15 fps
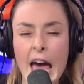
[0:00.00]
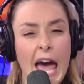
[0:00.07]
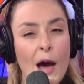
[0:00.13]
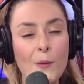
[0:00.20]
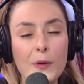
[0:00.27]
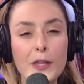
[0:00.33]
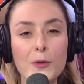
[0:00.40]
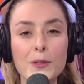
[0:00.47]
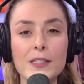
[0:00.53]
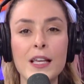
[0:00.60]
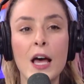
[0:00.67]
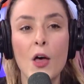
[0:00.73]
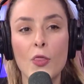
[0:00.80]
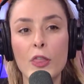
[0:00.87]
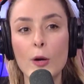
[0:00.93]
And when there was
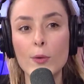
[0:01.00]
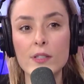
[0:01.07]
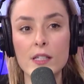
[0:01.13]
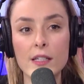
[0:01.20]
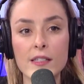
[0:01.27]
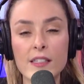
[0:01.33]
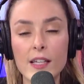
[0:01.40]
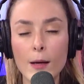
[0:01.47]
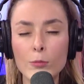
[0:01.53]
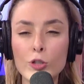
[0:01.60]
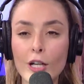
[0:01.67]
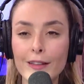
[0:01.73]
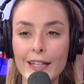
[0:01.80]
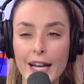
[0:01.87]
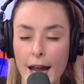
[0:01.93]
this
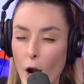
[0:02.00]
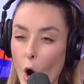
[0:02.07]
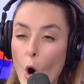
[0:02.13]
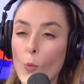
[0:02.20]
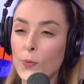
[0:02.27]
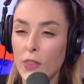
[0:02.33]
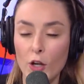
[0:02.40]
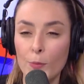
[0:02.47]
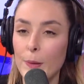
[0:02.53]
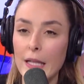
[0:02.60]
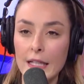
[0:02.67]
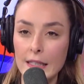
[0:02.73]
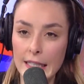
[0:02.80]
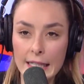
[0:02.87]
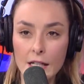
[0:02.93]
subject that I hoped there'd be
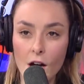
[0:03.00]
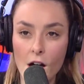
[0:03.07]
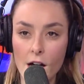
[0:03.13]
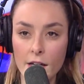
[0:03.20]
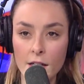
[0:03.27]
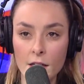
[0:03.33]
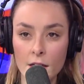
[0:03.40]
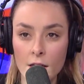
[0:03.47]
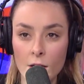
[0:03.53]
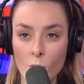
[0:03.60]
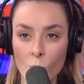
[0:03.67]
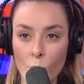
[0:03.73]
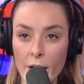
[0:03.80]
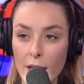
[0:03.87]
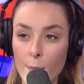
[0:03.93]
a leak on,
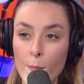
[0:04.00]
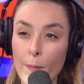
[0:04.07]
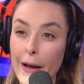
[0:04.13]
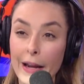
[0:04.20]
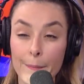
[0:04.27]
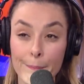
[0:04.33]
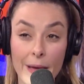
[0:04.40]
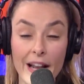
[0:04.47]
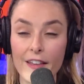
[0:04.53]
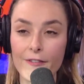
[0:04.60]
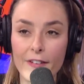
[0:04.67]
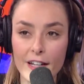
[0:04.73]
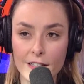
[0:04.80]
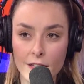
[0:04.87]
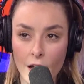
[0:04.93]
when it might have
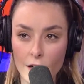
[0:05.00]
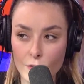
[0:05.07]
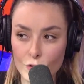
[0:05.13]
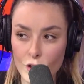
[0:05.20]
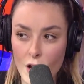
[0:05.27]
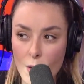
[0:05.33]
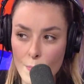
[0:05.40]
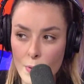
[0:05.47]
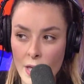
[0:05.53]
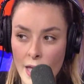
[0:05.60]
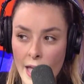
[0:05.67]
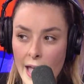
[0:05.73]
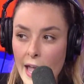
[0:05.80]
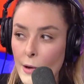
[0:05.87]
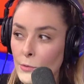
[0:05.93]
benefited Donald Trump,
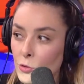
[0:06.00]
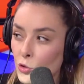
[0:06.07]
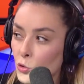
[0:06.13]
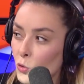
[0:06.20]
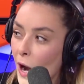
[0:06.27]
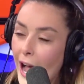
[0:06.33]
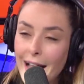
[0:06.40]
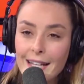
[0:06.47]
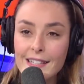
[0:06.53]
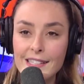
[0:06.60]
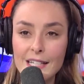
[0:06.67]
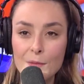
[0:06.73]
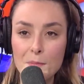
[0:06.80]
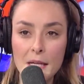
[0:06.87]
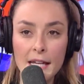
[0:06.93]
it was dry as
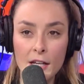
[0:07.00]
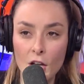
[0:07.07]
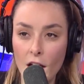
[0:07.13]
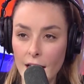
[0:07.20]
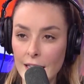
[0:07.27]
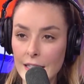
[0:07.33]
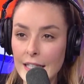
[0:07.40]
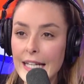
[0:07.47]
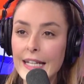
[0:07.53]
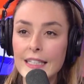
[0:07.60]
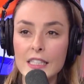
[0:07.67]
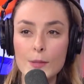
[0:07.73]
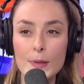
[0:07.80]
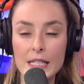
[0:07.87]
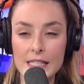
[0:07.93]
can be, not a leak
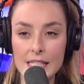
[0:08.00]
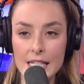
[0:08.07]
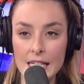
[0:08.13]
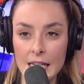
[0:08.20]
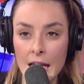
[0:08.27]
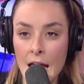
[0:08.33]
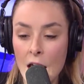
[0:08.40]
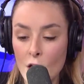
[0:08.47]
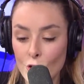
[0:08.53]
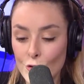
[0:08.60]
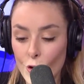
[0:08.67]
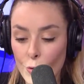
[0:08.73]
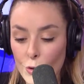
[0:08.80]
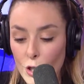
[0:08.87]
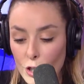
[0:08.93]
to be seen.
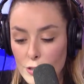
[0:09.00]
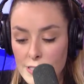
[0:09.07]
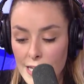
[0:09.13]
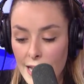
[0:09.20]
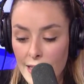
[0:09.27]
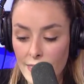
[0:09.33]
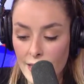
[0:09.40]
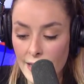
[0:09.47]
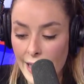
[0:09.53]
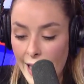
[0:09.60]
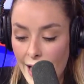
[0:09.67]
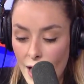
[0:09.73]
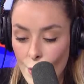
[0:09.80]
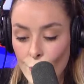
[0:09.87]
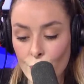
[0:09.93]
So you're saying that
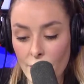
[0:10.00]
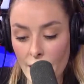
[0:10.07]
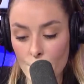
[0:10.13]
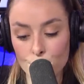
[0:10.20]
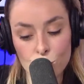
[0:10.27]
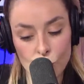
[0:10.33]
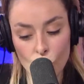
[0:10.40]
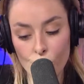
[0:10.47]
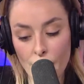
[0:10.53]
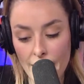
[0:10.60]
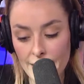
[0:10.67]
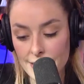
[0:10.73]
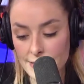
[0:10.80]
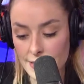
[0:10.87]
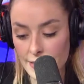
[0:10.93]
now that Joe
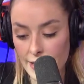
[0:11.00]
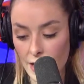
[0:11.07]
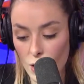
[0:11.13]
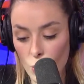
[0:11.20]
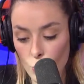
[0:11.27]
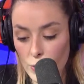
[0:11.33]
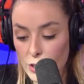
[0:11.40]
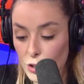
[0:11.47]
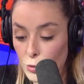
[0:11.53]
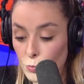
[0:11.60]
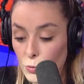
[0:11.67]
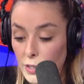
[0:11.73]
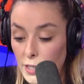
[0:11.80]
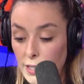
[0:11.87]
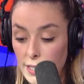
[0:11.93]
Biden's in there, we should
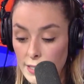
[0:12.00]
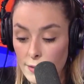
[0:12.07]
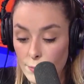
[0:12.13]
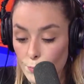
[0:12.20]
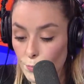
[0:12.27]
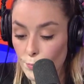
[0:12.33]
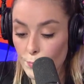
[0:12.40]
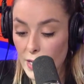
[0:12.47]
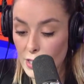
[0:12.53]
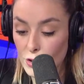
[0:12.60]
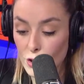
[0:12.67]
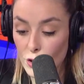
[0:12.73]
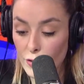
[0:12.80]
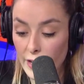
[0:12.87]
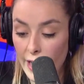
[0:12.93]
really make
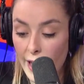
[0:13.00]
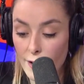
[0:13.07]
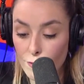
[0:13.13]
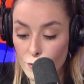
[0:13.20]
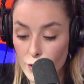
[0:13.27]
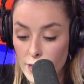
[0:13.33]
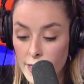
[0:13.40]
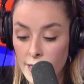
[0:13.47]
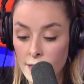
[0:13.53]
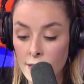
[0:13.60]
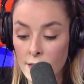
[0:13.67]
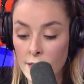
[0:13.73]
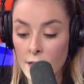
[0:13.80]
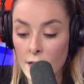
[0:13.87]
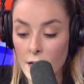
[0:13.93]
sure that every
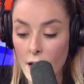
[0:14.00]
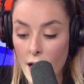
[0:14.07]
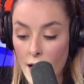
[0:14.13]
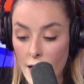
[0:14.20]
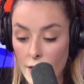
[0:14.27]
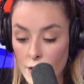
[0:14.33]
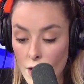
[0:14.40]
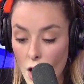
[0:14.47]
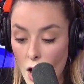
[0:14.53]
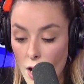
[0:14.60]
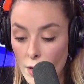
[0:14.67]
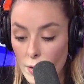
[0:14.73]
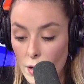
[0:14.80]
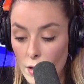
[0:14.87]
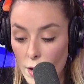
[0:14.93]

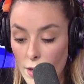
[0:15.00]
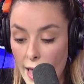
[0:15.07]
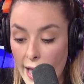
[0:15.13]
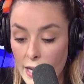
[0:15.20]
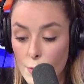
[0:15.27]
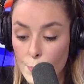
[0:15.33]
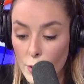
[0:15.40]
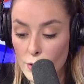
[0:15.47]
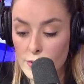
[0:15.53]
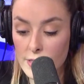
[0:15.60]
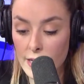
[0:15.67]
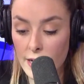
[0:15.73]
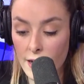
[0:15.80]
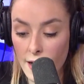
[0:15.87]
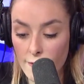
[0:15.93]
any person
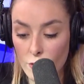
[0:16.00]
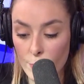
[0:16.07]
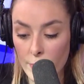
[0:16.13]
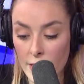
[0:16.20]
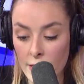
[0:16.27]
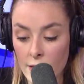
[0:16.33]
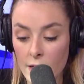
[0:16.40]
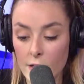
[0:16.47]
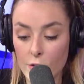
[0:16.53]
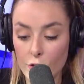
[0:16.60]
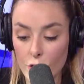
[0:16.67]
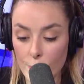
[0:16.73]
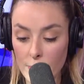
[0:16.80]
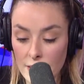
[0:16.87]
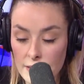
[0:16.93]
in government
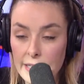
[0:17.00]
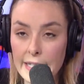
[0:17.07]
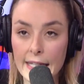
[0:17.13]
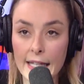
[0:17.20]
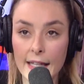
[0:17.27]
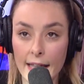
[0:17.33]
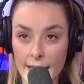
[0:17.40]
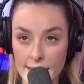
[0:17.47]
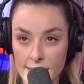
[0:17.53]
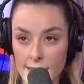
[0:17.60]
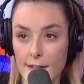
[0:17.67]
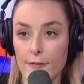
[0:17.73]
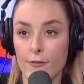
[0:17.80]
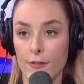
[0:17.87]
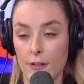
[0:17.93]
should be leaking like a
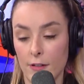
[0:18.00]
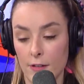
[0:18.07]
sieve.